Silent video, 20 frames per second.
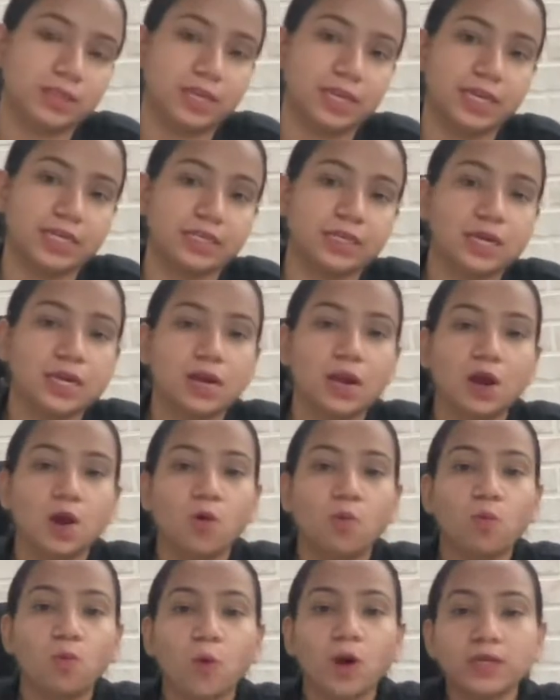Correct.
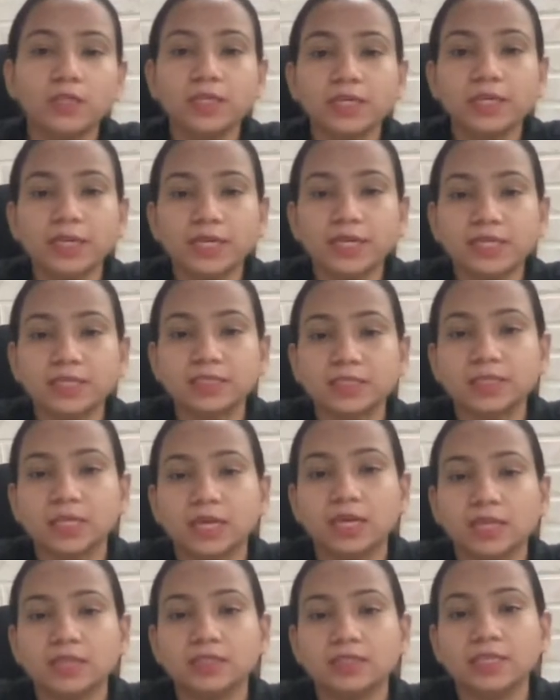What is
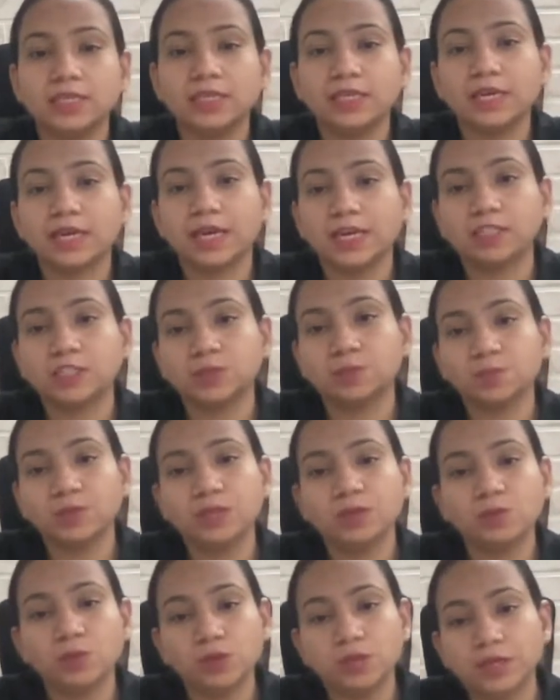the
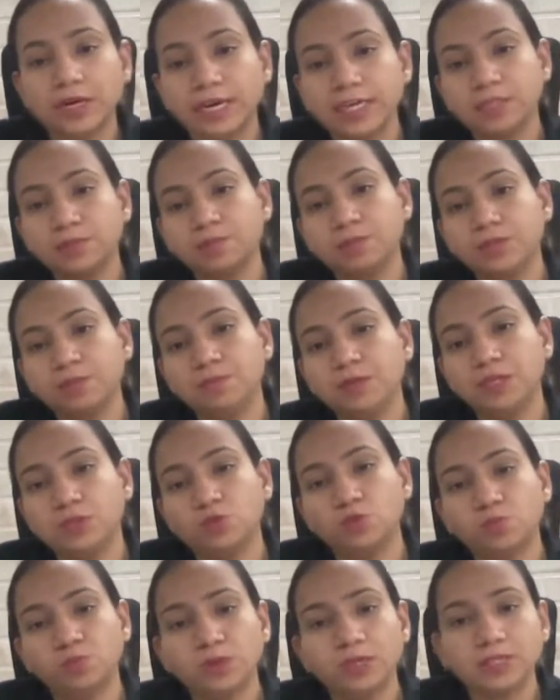KSP? We'll write
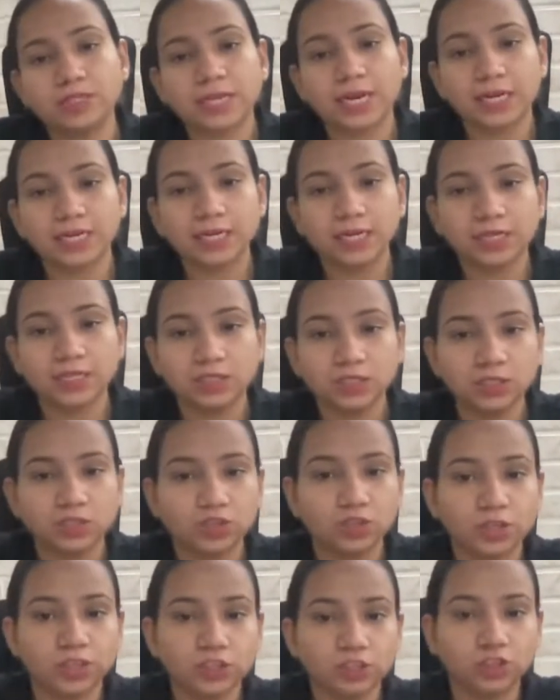Pb2 plus ion
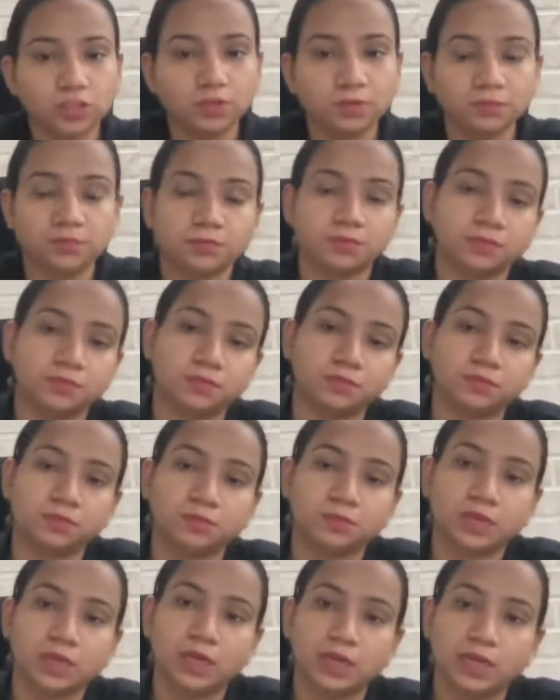concentration
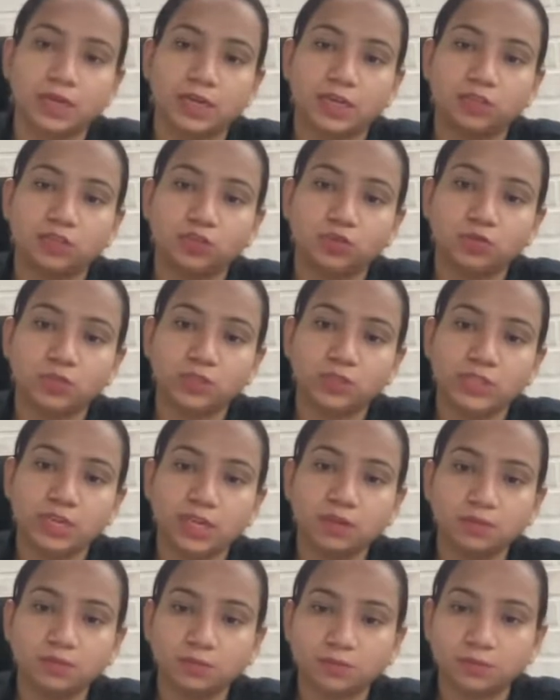into
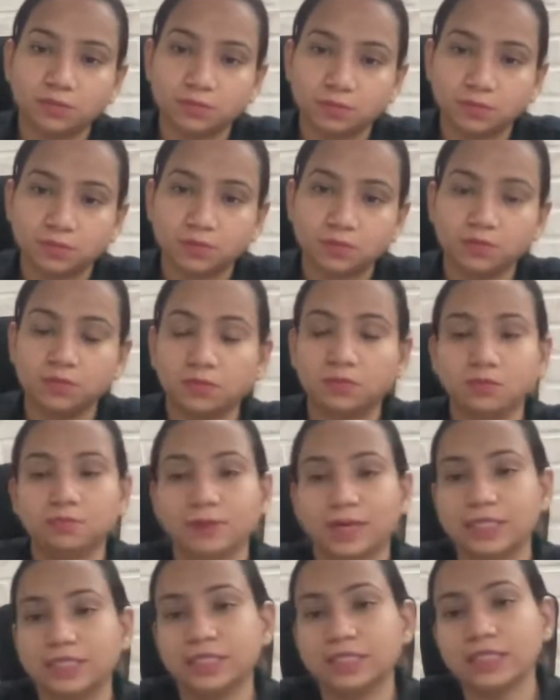Cl
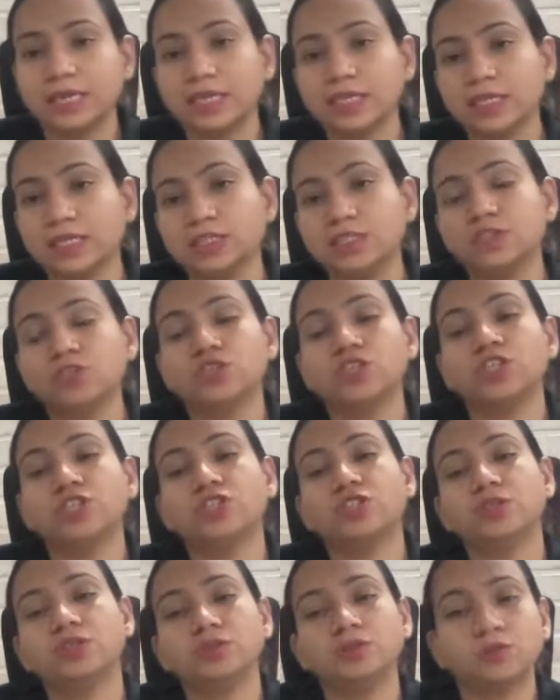minus ion
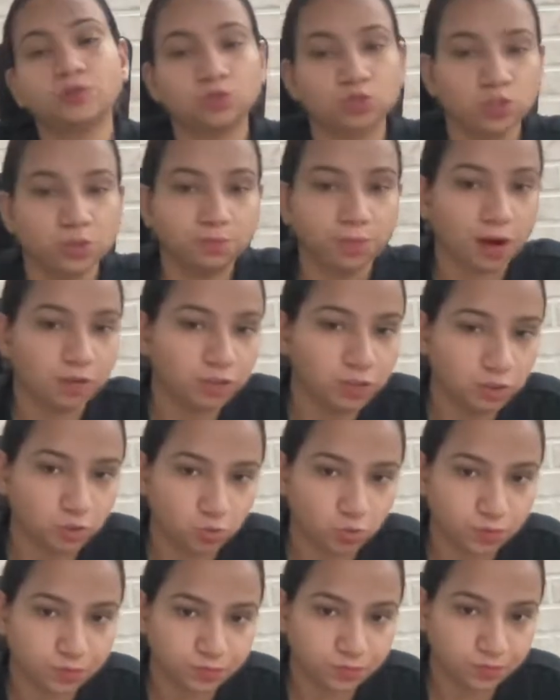concentration to the power 2.